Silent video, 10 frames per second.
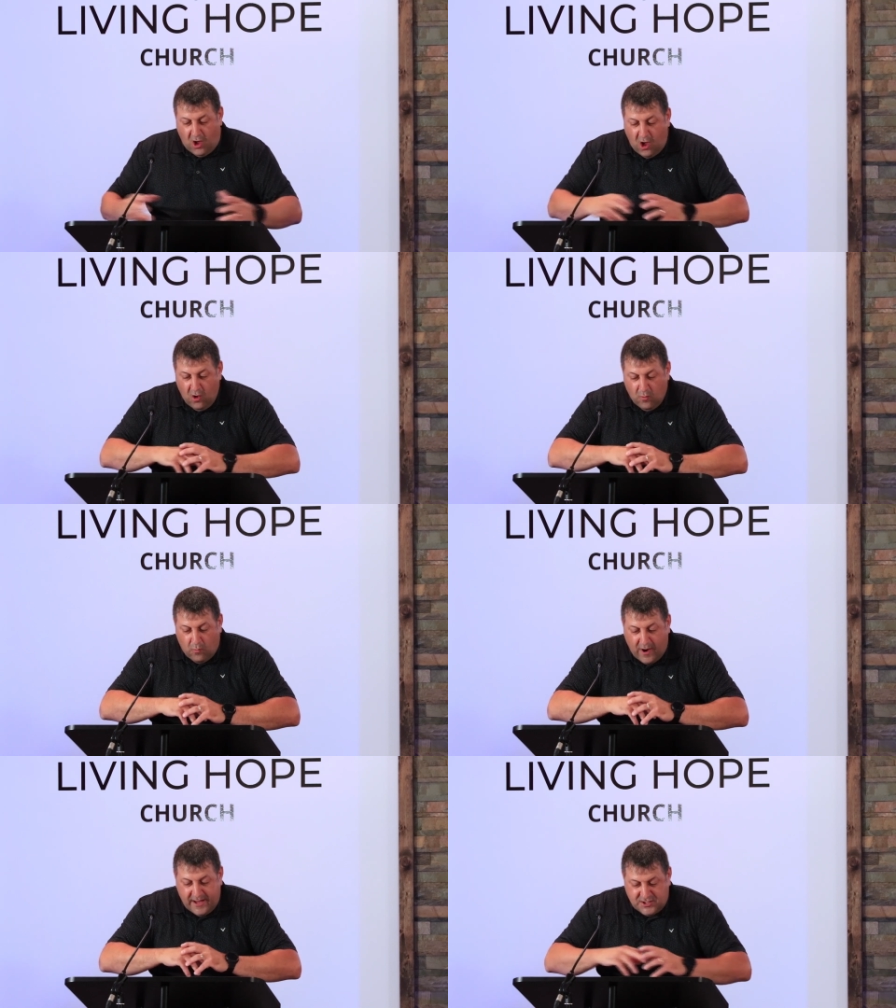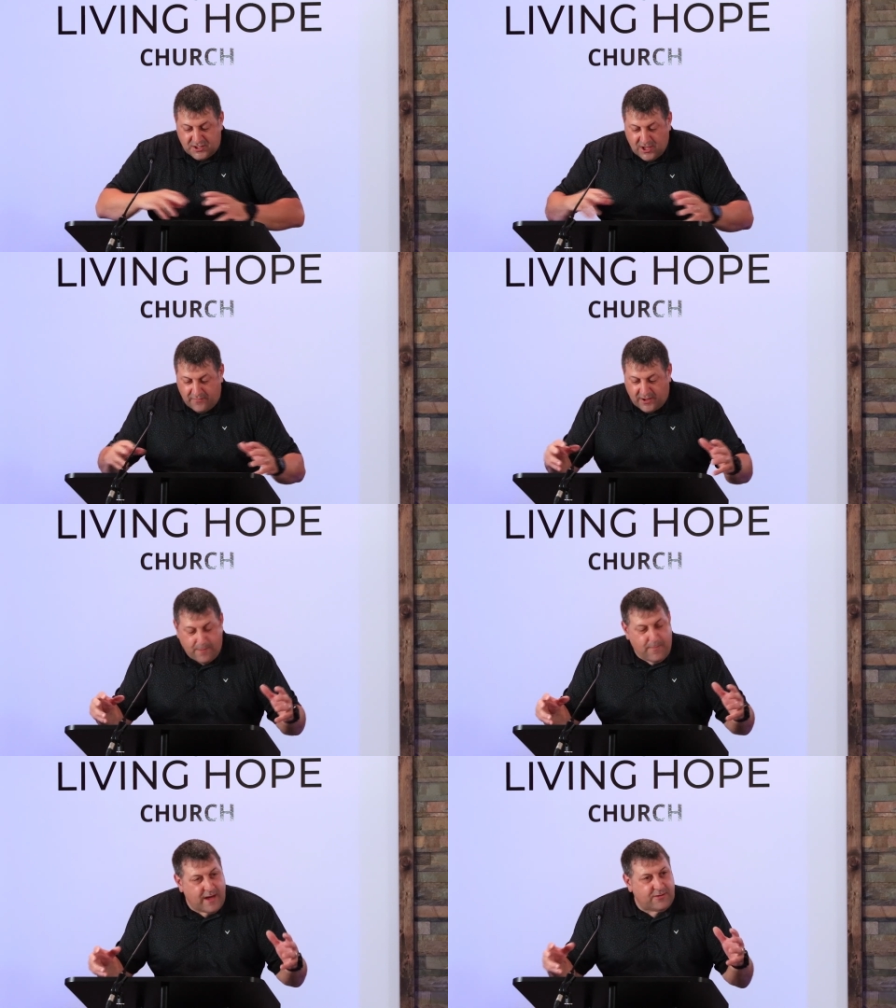all rights of the
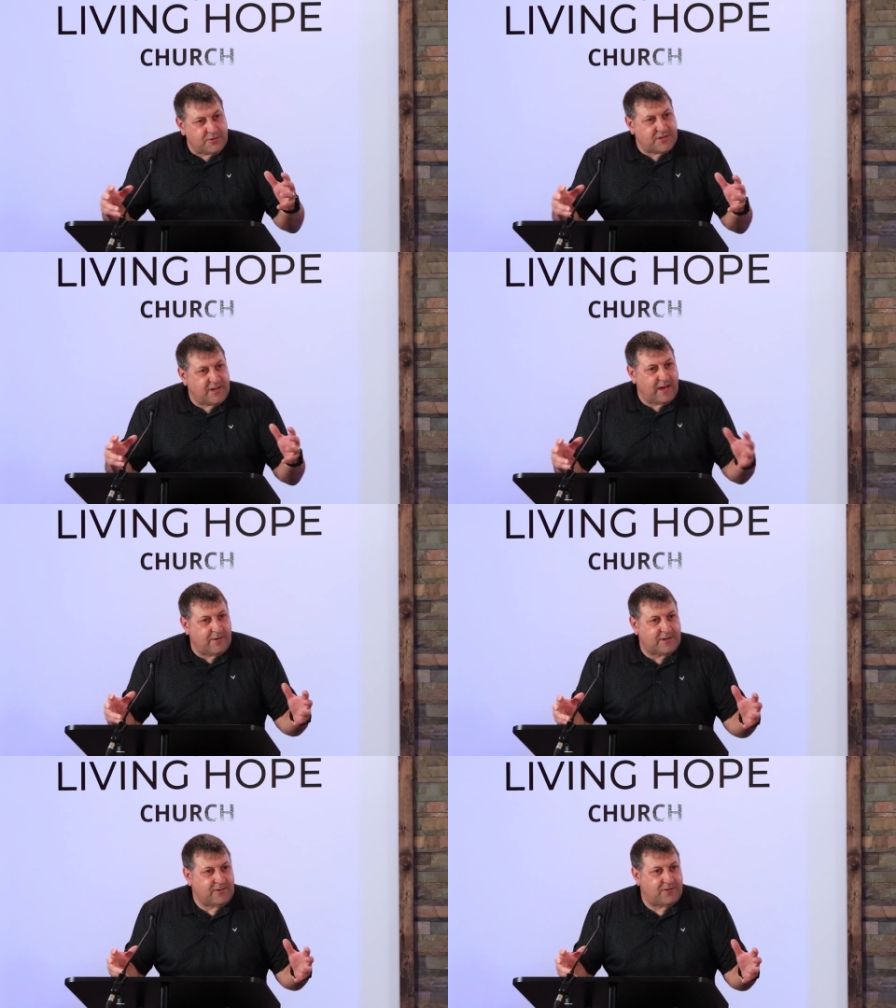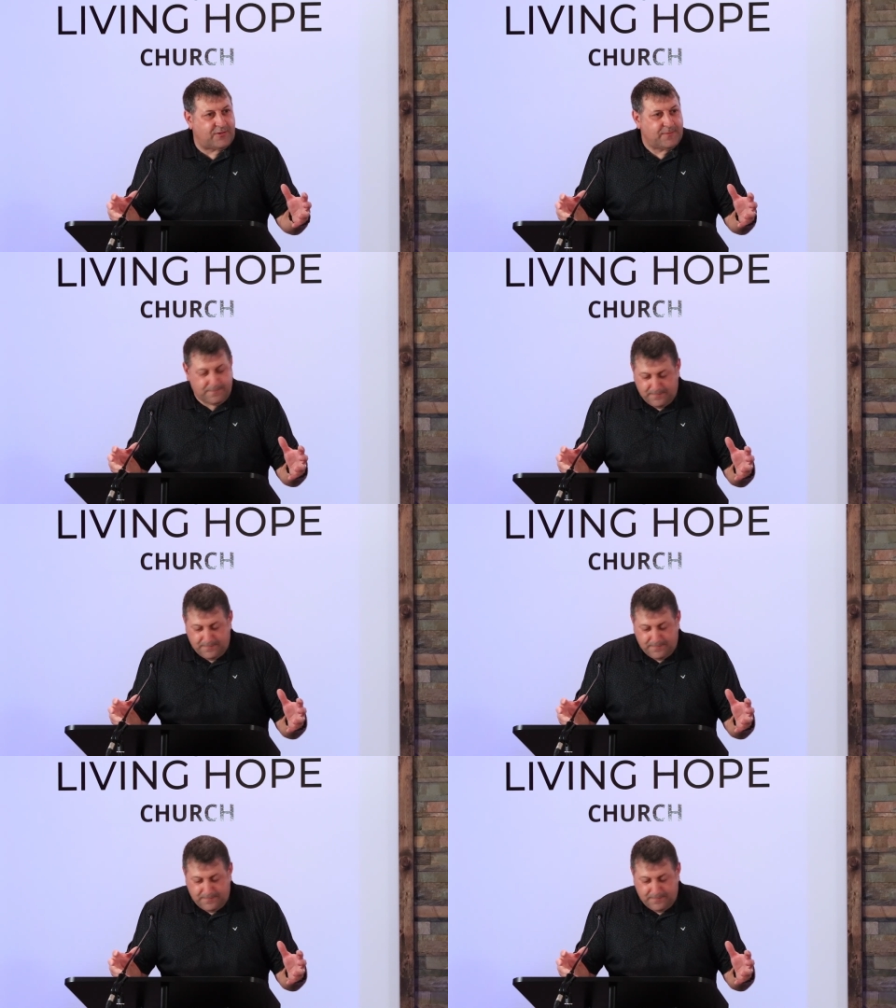commander's inheritance.